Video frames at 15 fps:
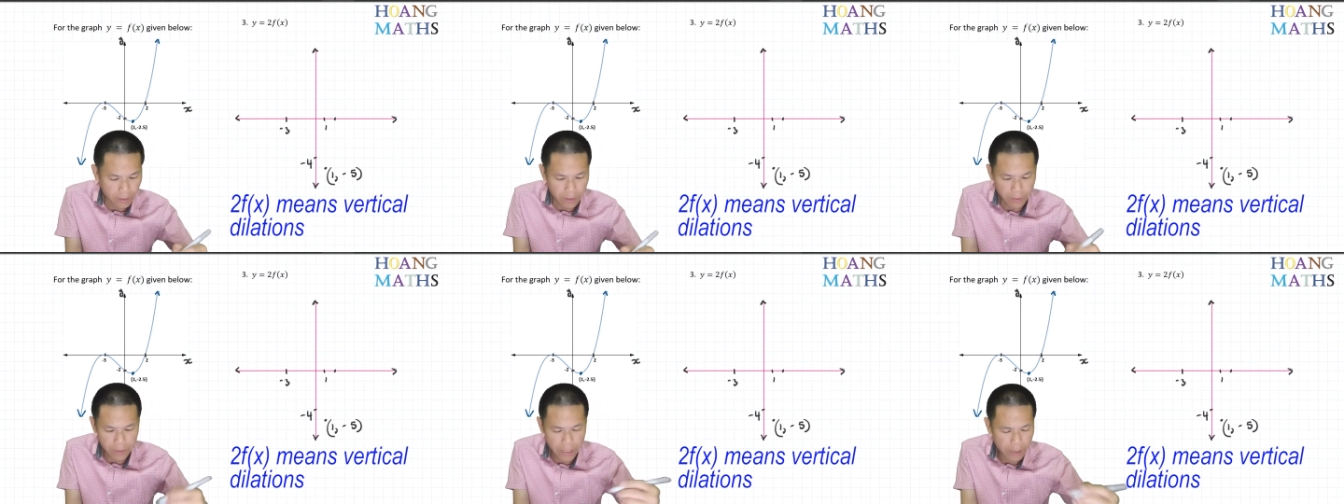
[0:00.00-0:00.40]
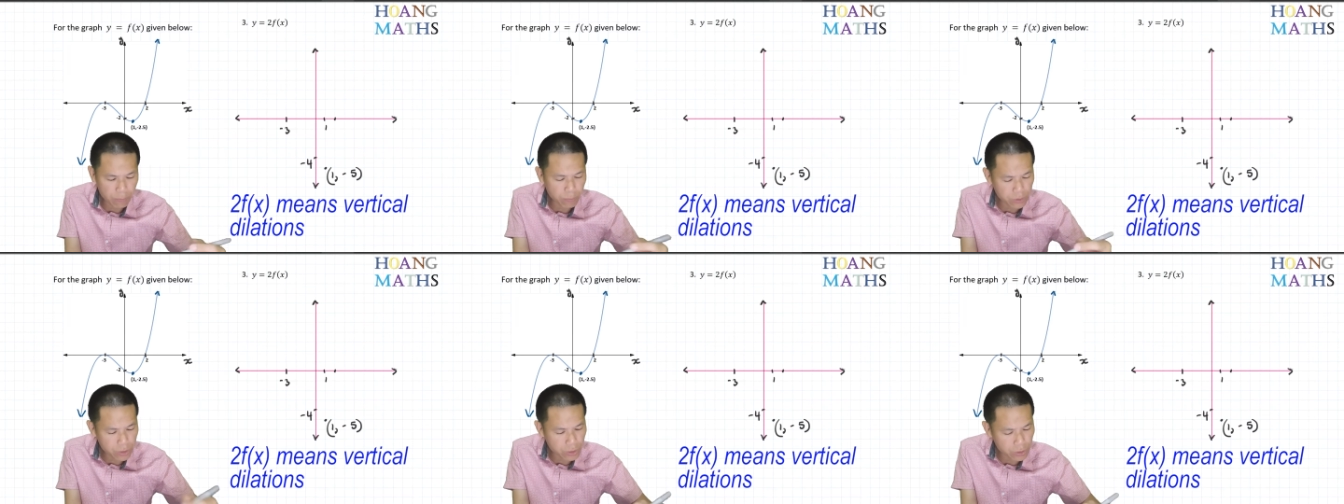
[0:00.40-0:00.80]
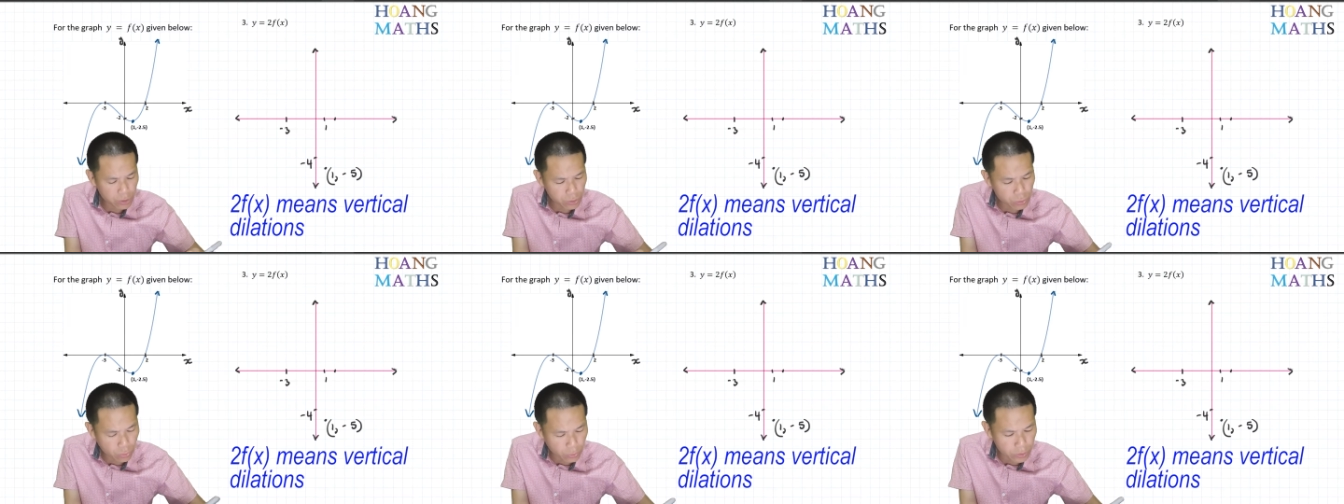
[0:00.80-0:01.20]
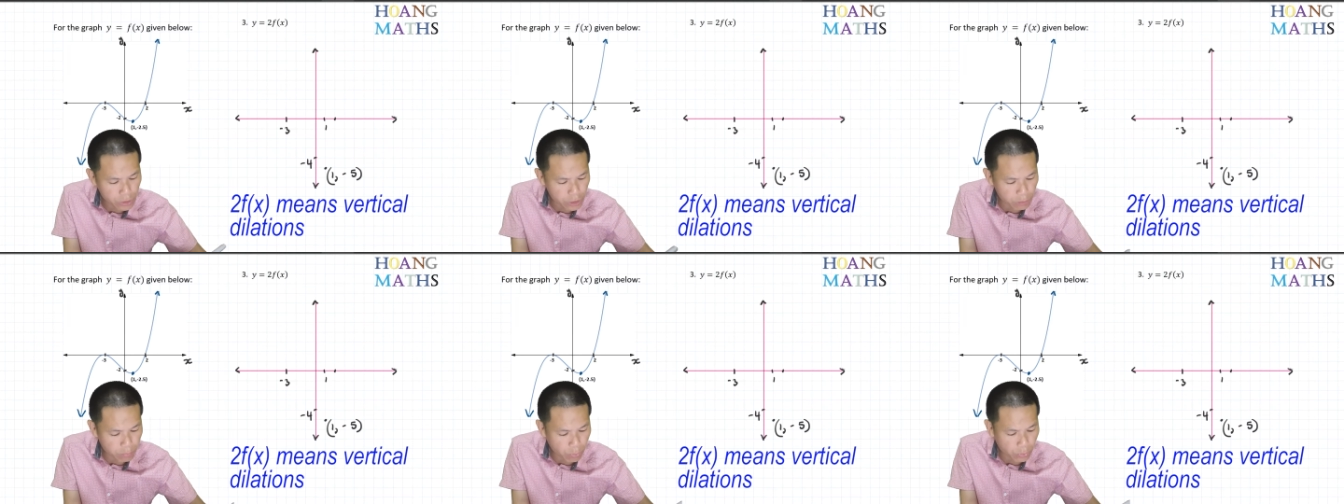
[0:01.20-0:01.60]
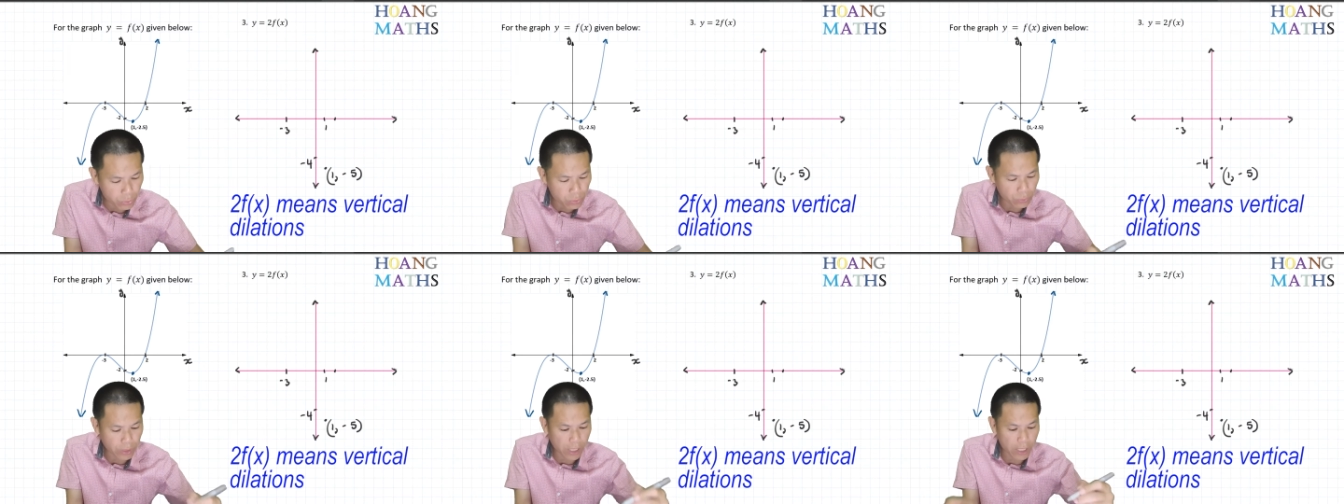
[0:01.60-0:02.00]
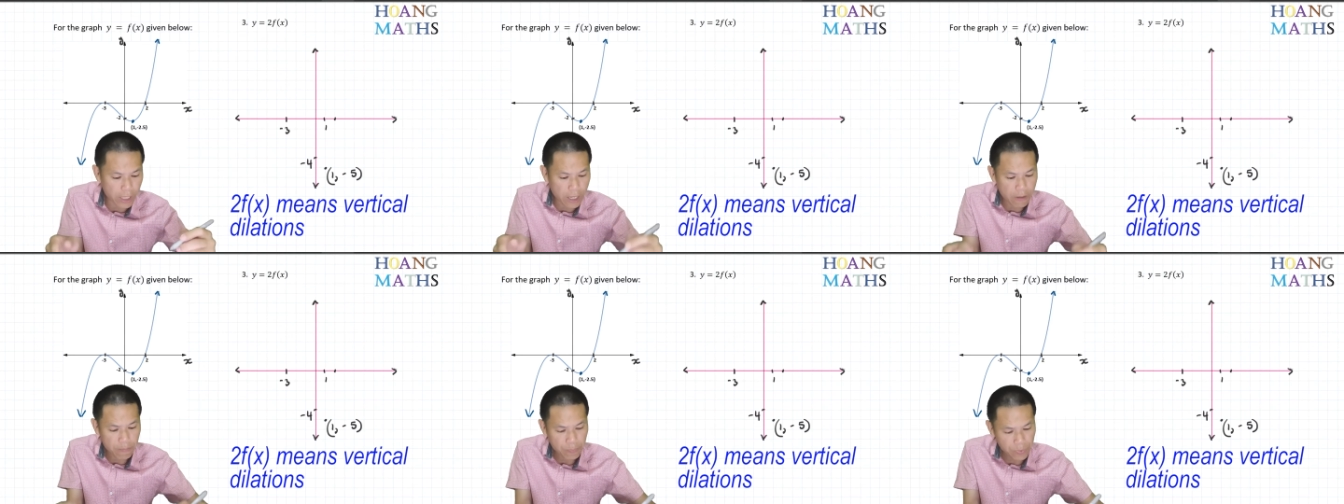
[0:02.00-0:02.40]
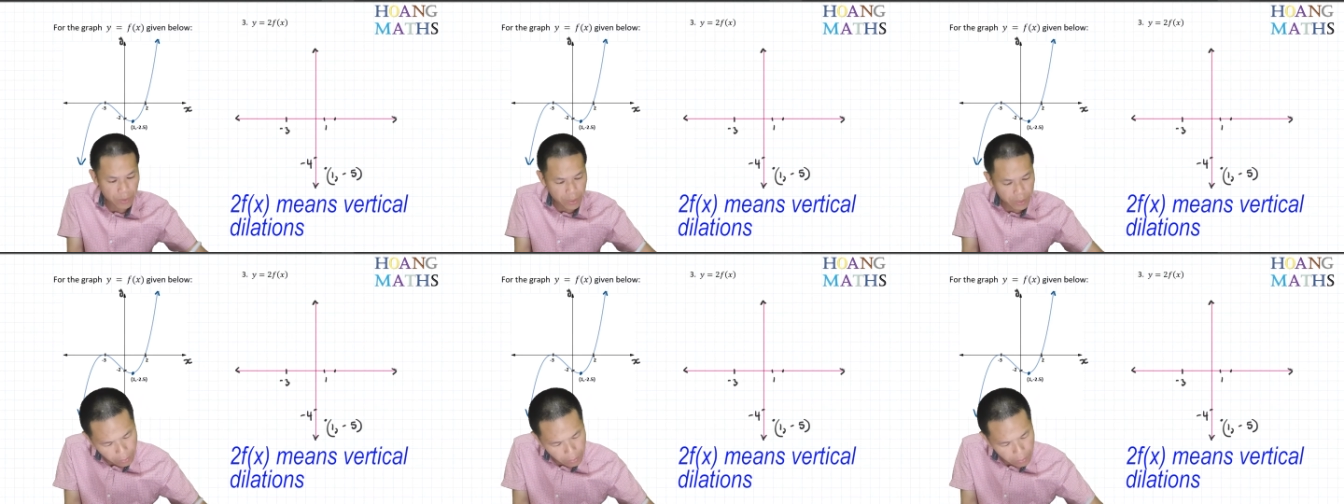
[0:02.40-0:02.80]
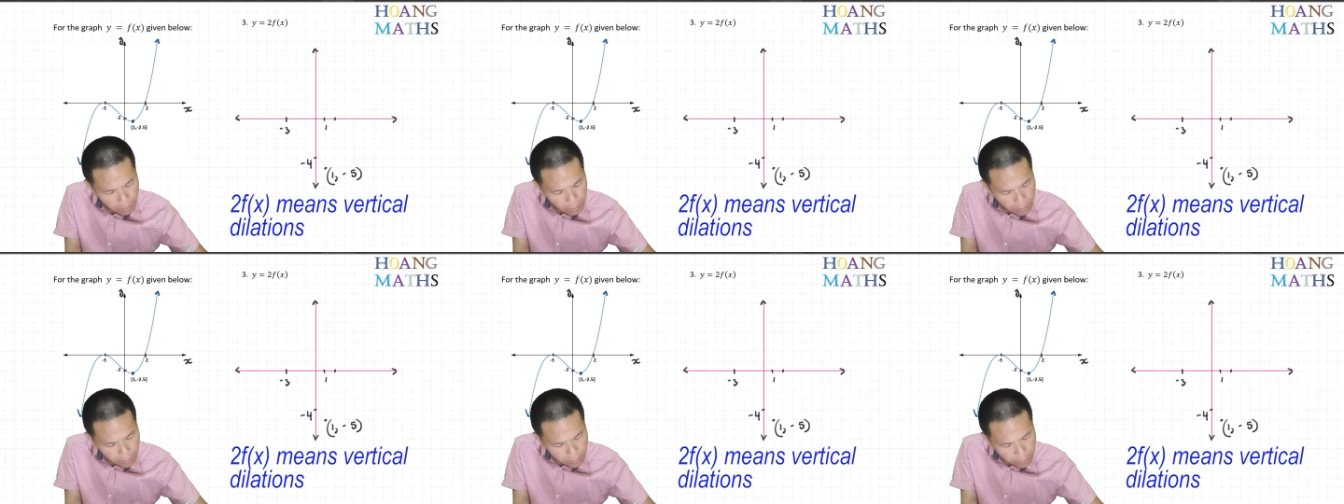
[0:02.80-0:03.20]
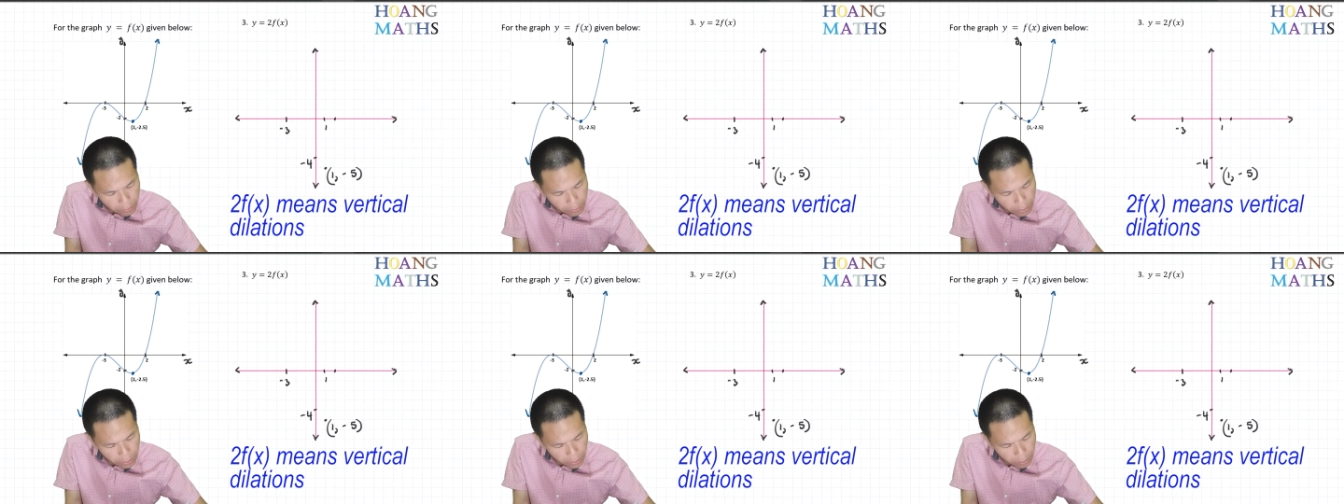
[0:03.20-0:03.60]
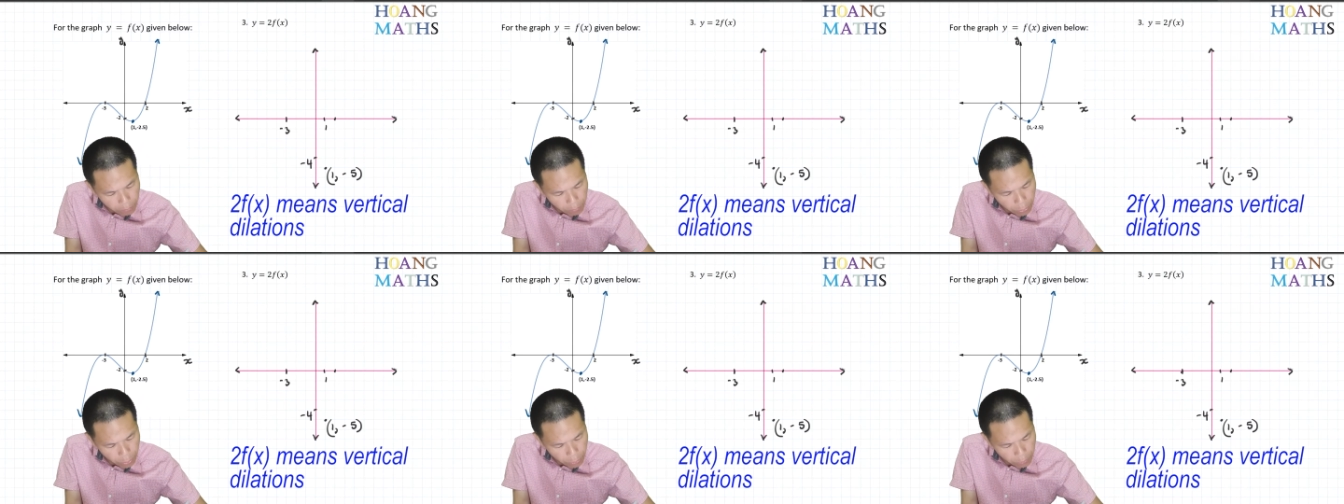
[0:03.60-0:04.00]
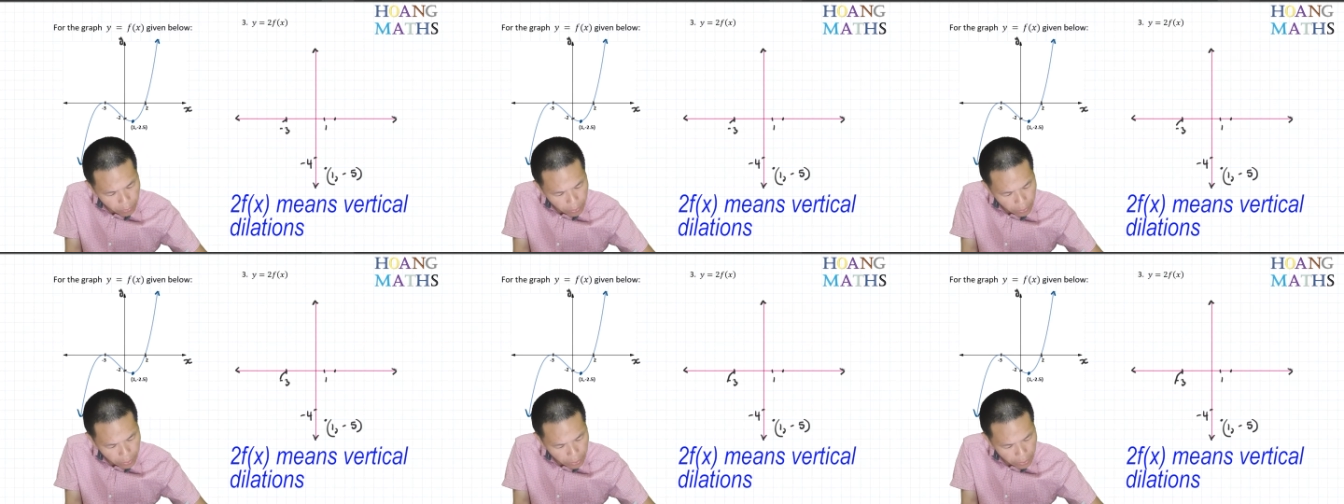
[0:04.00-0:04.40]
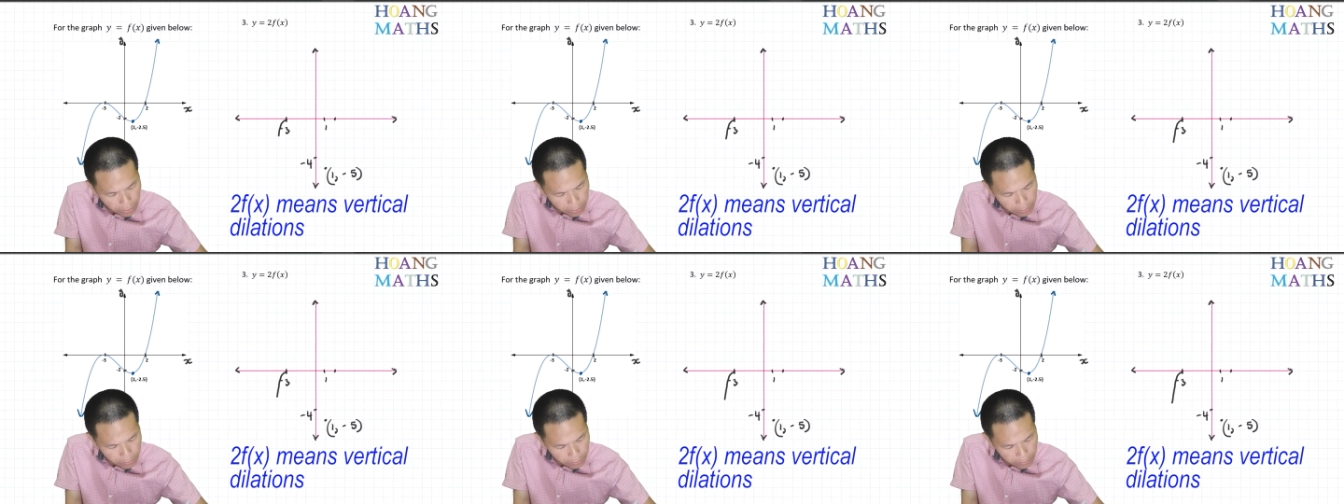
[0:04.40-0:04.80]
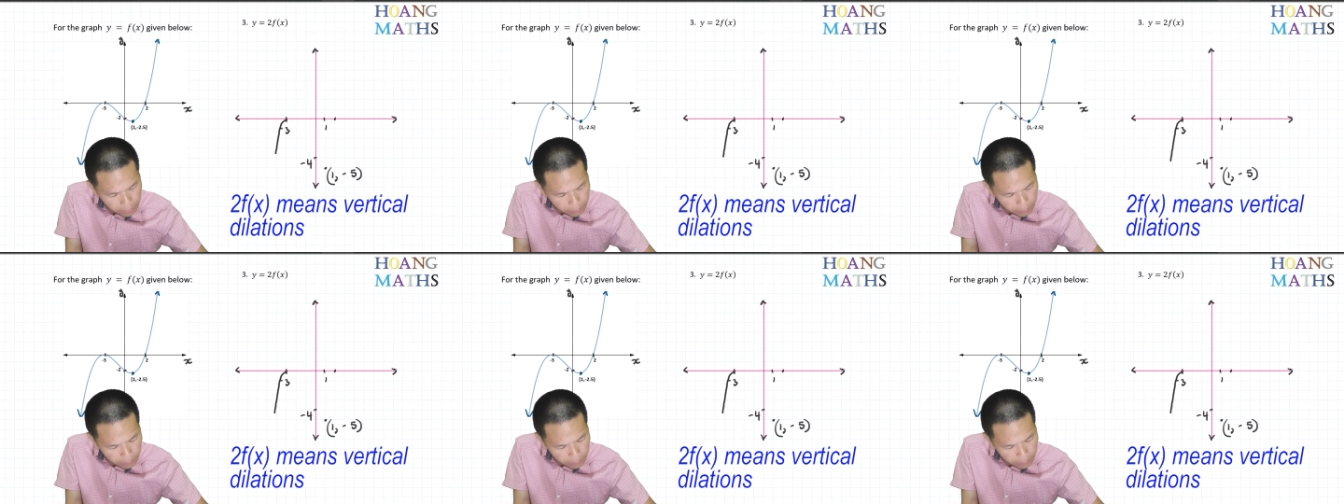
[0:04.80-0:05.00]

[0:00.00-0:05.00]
Then we just join these points together. So turning point will go like this.